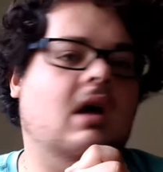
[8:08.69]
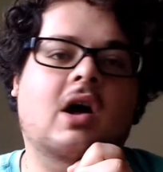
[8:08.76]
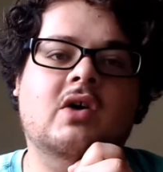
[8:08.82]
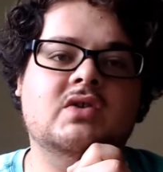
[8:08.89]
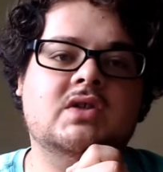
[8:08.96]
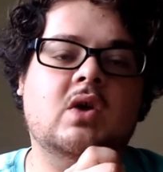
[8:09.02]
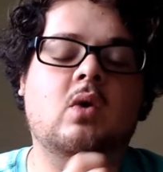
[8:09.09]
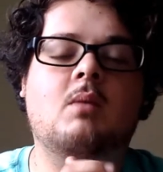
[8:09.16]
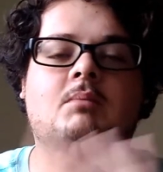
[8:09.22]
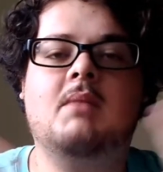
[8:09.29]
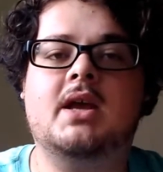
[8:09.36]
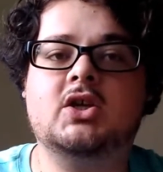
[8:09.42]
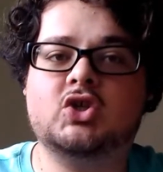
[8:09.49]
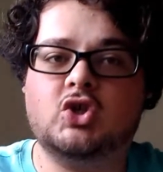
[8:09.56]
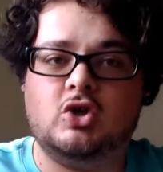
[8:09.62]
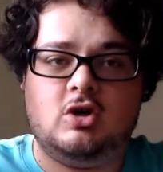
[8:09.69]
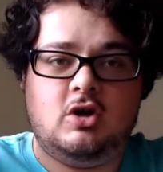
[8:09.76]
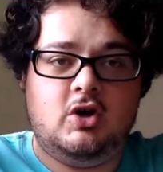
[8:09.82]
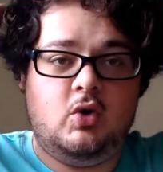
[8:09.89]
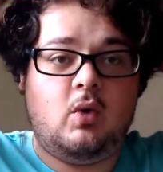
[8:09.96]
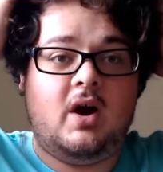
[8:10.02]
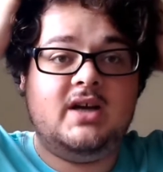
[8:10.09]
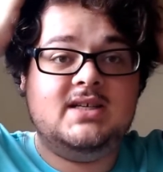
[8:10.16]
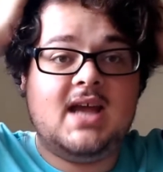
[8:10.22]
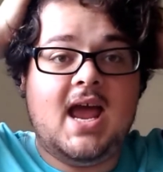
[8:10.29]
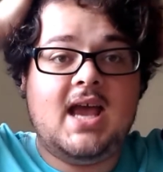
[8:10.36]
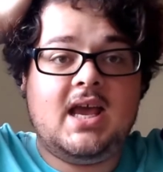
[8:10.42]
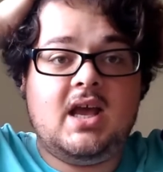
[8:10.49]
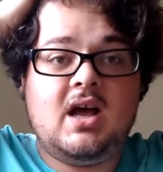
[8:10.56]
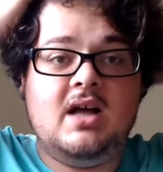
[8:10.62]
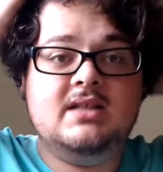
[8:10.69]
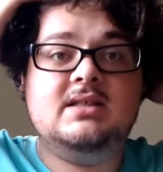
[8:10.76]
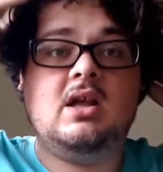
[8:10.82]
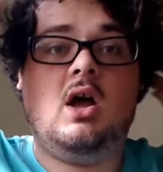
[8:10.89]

Also, make sure you are tagging us